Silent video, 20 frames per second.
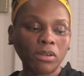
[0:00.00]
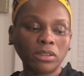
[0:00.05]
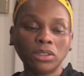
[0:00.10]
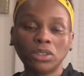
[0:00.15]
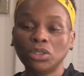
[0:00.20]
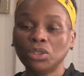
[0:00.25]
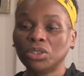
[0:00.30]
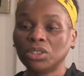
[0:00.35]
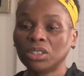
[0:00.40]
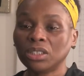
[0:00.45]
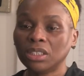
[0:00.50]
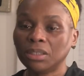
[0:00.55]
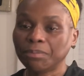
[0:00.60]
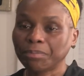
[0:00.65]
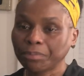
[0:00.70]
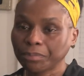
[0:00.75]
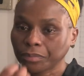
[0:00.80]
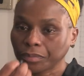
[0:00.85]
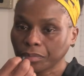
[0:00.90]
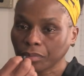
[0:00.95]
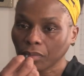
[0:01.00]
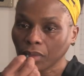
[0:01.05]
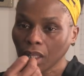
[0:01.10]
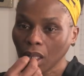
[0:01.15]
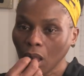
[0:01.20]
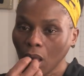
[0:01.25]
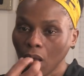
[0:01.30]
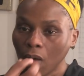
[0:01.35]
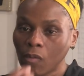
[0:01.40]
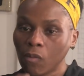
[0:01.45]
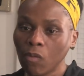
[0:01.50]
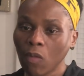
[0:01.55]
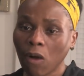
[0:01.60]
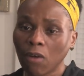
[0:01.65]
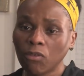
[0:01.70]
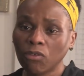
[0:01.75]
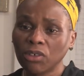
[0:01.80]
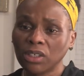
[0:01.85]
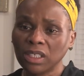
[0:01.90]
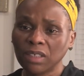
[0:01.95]
you should
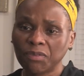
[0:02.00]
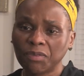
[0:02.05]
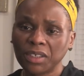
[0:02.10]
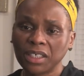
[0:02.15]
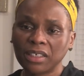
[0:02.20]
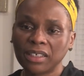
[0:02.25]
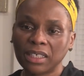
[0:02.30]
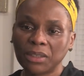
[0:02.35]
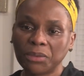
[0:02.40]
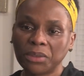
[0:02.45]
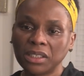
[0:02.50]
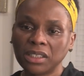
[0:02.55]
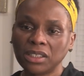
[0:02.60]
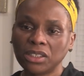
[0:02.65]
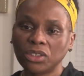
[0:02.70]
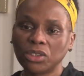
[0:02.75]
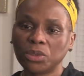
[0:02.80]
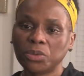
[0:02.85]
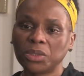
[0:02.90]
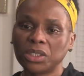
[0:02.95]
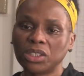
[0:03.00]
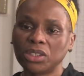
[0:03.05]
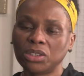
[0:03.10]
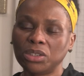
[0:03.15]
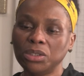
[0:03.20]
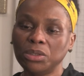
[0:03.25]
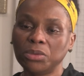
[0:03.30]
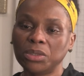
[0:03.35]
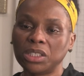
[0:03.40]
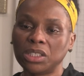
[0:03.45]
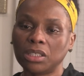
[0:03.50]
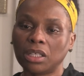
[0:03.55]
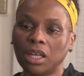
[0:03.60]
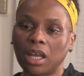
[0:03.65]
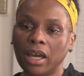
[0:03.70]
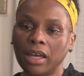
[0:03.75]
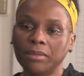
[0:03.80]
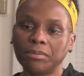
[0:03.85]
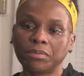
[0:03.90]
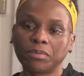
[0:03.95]
really figure out what it is you want to do with your
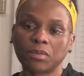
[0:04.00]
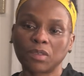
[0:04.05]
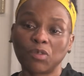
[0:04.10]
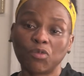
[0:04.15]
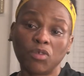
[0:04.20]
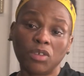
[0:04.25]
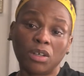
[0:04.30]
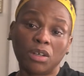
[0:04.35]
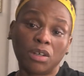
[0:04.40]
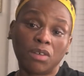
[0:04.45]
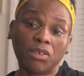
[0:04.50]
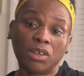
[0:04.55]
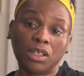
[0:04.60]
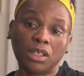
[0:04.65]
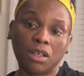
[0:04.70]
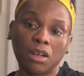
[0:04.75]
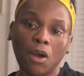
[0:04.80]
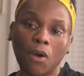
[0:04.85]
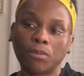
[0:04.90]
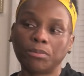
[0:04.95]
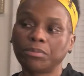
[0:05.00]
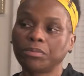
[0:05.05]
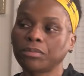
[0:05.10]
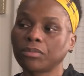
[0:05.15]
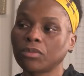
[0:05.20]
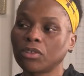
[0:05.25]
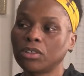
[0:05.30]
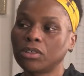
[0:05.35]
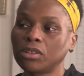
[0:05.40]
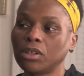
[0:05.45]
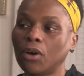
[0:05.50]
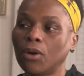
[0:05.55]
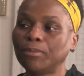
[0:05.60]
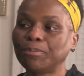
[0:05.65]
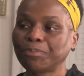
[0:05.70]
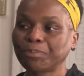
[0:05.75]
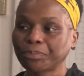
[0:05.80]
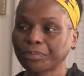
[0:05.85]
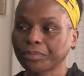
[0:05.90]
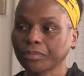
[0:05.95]
life if you don't already know. So
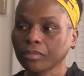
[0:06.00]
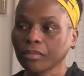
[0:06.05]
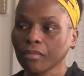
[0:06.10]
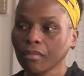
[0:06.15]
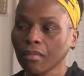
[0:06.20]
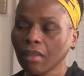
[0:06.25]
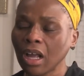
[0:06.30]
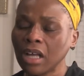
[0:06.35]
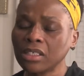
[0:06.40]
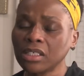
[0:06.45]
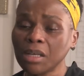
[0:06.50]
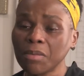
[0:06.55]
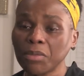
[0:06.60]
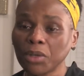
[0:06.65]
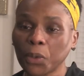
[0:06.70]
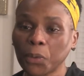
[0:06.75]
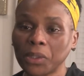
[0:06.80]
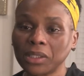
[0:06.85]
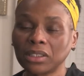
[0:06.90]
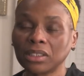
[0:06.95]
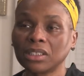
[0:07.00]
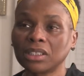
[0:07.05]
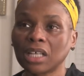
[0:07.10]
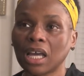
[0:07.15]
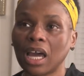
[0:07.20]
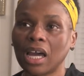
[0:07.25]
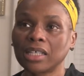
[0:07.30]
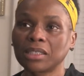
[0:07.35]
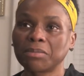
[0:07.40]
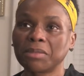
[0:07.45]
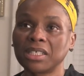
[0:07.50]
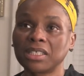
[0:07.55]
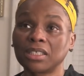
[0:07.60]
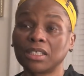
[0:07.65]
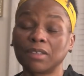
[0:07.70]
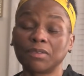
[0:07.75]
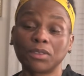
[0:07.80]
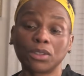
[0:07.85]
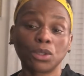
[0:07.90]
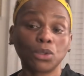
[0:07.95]
some of the questions I ask
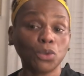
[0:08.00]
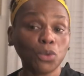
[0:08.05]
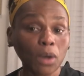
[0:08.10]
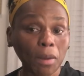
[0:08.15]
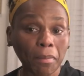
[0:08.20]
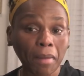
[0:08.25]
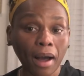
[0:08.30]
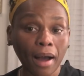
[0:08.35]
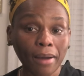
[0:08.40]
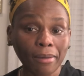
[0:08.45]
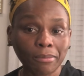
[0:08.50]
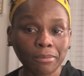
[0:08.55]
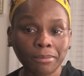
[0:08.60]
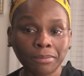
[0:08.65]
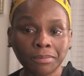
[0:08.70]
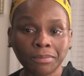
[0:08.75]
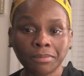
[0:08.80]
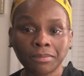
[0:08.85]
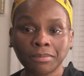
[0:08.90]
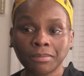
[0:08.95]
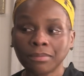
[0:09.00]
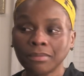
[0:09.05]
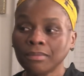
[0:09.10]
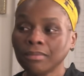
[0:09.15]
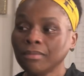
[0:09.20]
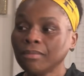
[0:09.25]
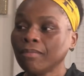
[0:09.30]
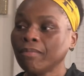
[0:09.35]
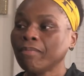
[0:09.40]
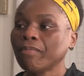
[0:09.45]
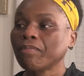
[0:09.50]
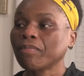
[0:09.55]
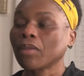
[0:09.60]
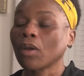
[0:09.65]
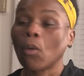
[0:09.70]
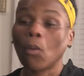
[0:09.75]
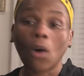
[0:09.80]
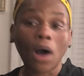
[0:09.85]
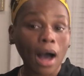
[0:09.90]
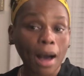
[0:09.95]
myself is, who am I?
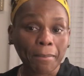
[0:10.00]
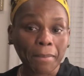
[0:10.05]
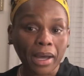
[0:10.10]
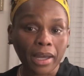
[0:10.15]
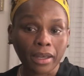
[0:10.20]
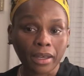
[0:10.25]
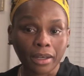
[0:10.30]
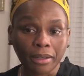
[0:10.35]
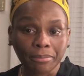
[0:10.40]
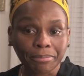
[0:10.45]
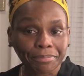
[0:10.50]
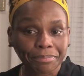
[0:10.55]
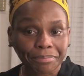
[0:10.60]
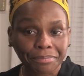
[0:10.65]
Why am I here?